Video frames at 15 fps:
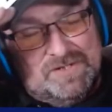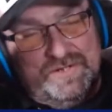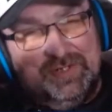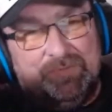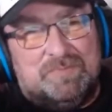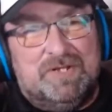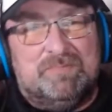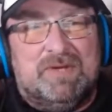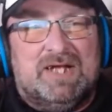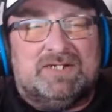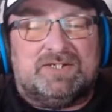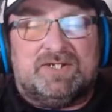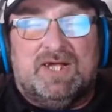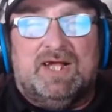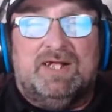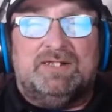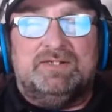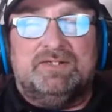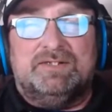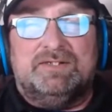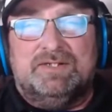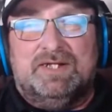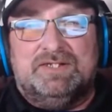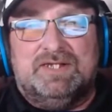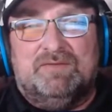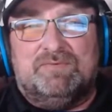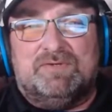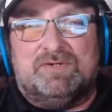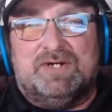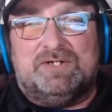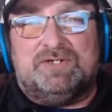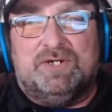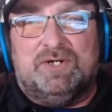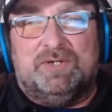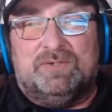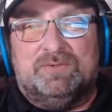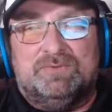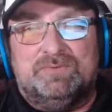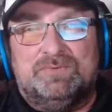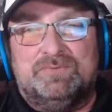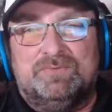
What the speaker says: Good to be back, Scott. Let's have a great show.